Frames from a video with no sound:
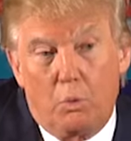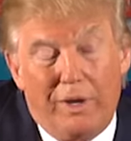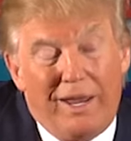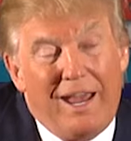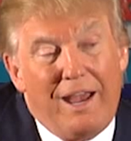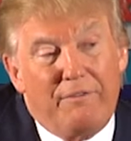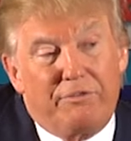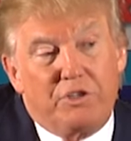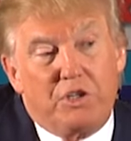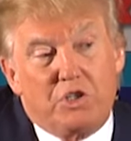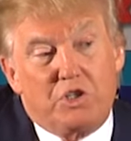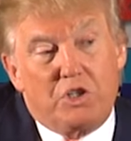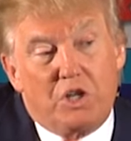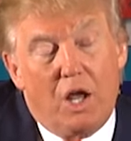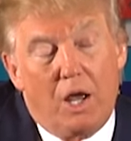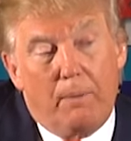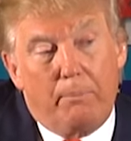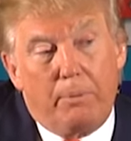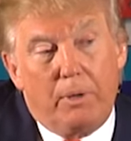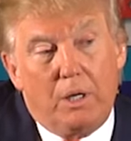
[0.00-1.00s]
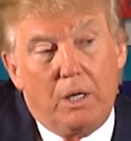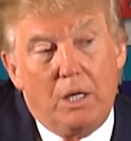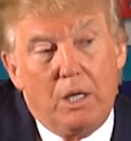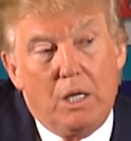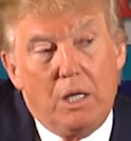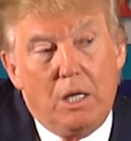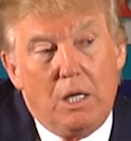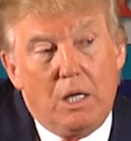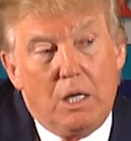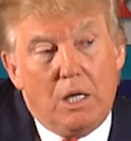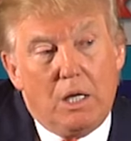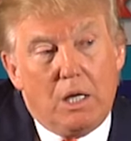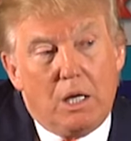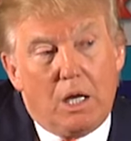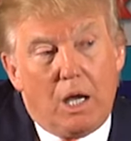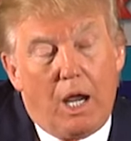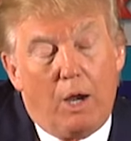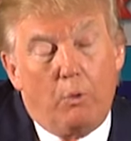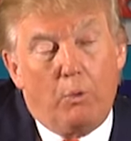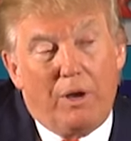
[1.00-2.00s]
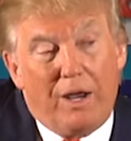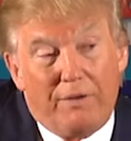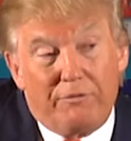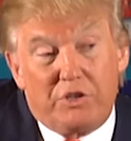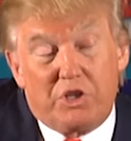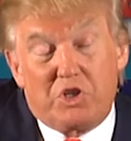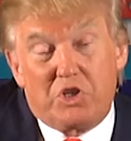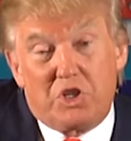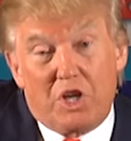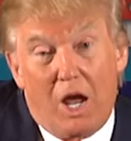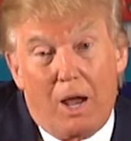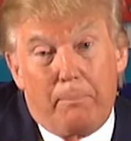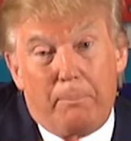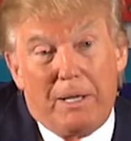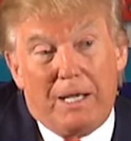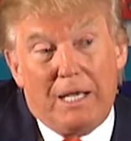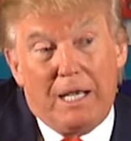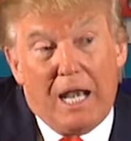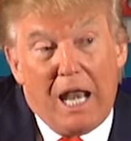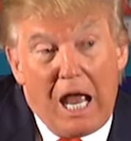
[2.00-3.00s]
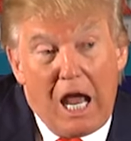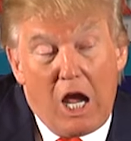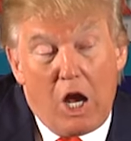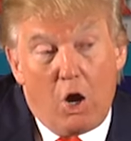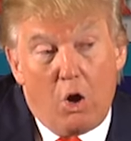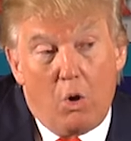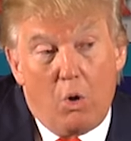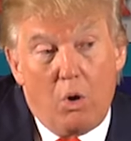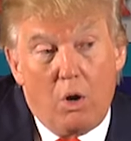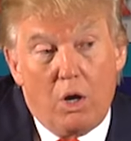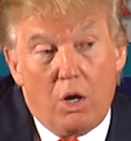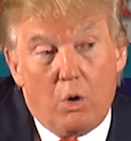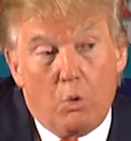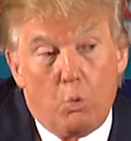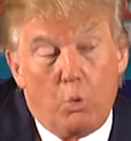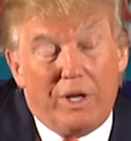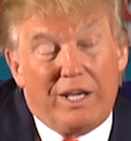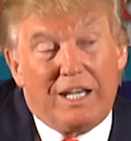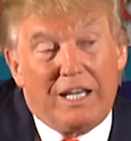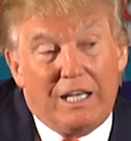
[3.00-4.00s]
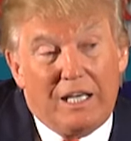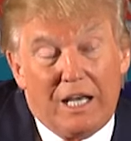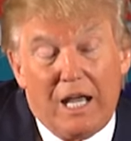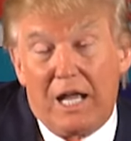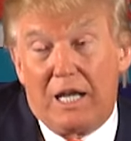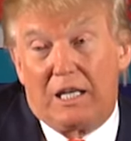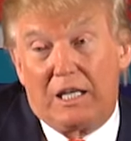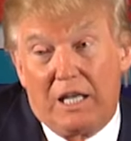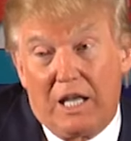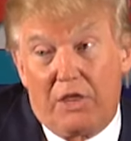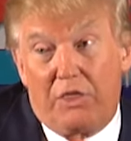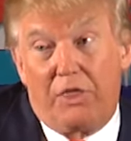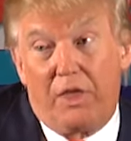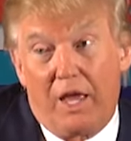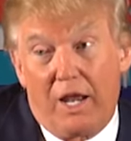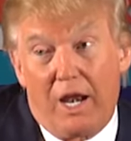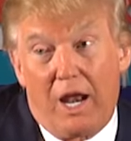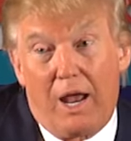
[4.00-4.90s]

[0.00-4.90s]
We have to stop it, and we have to stop it now. We cannot let that